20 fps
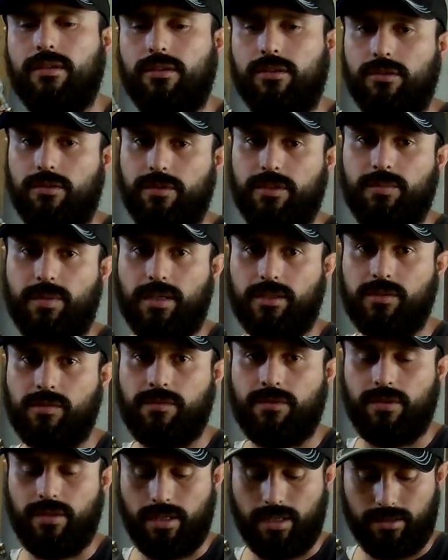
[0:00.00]
You're responsible
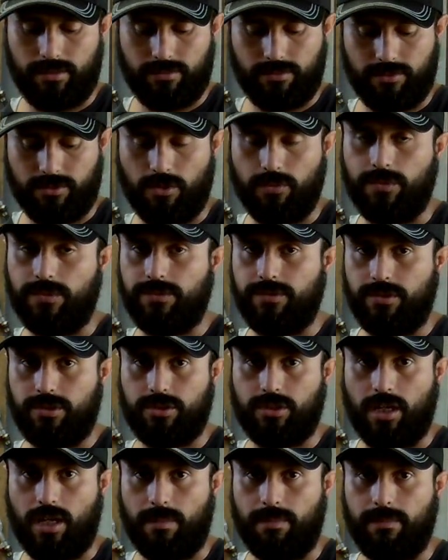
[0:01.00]
for that, so is the
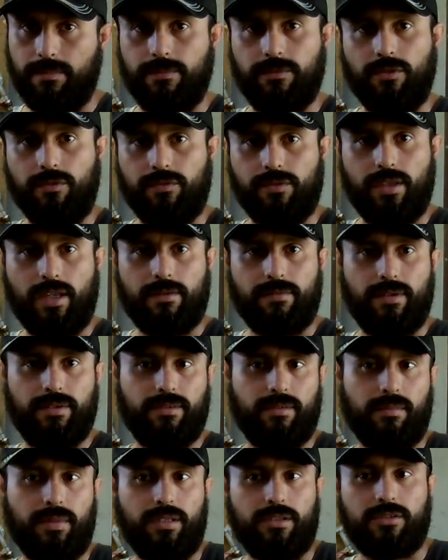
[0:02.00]
shop. So for that
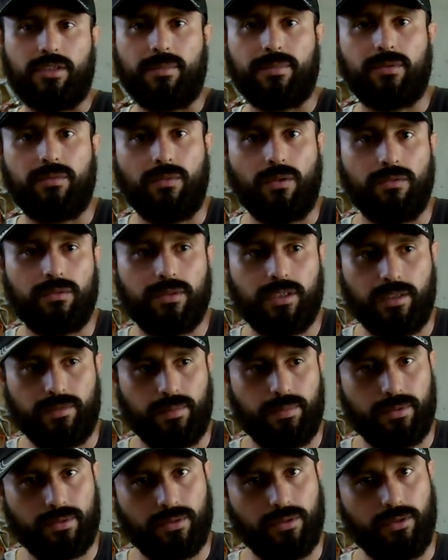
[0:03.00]
reason, many shops won't give
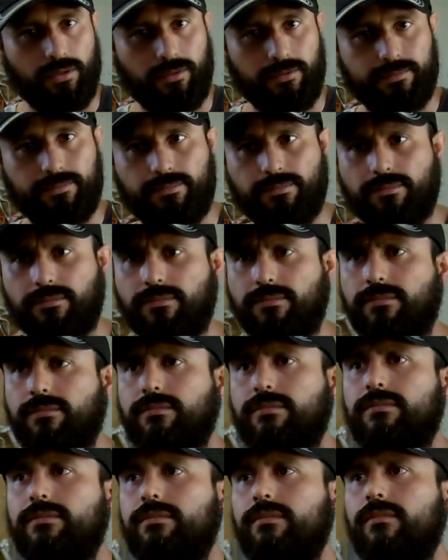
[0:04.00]
up their oil.
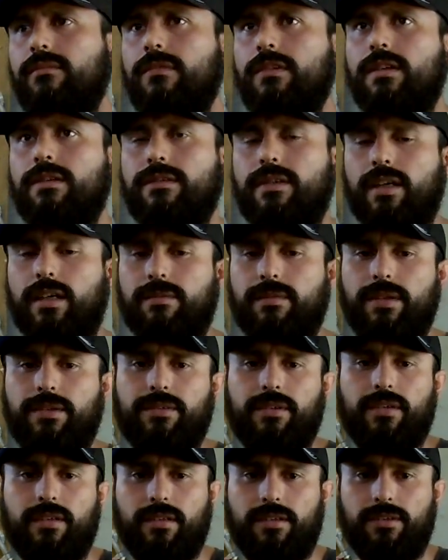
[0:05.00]
Second
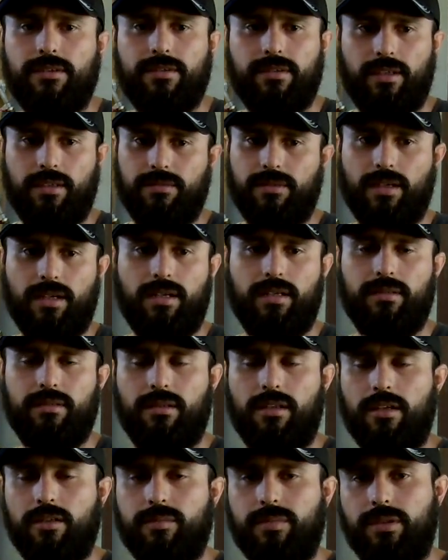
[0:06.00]
reason is they've got
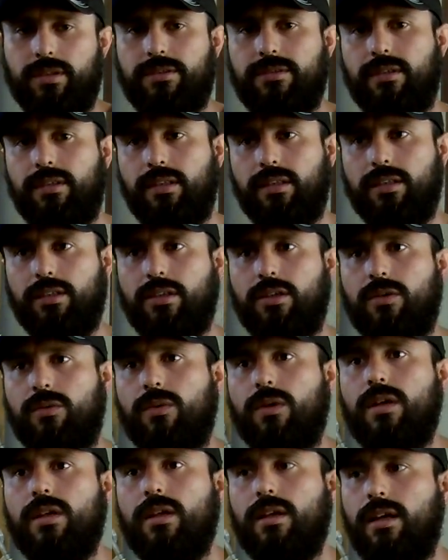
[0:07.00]
logbooks. They need to know
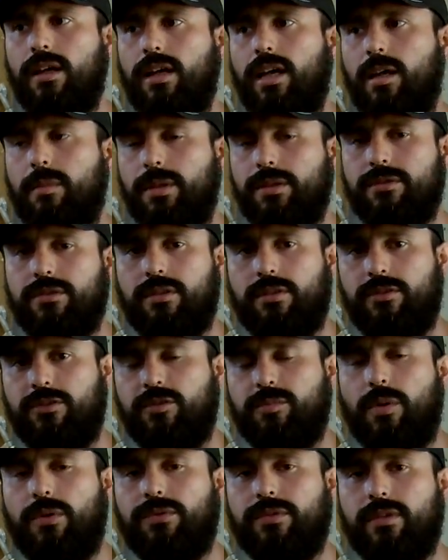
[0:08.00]
how much they're
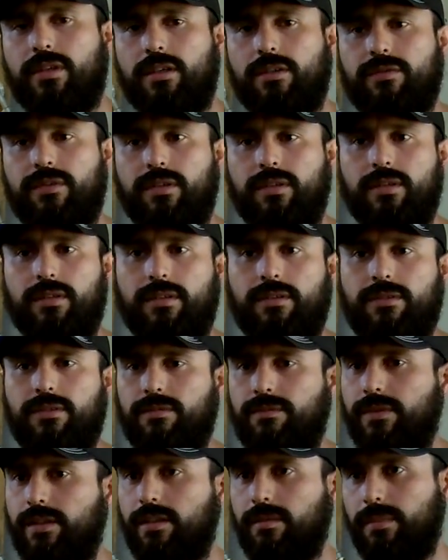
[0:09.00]
disposing of, and it's
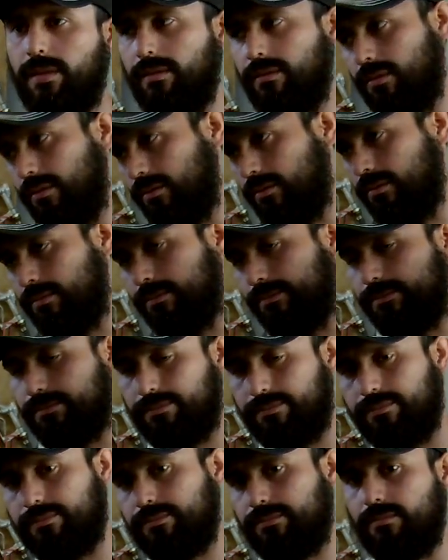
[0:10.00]
environmental
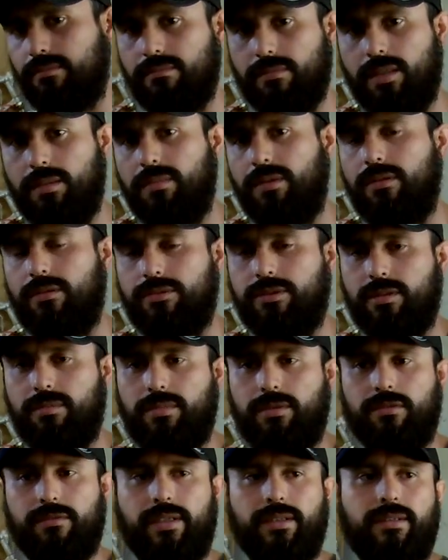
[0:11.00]
mumbo
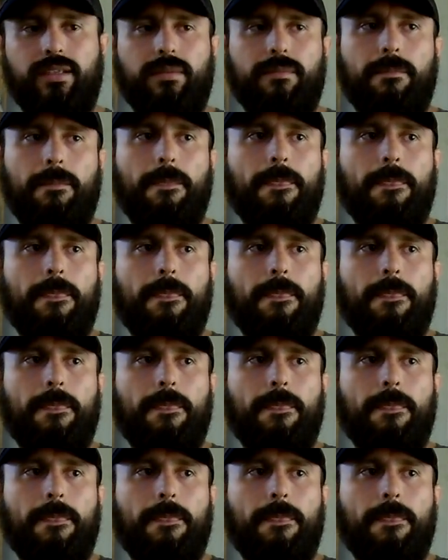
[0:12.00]
jumbo red tape.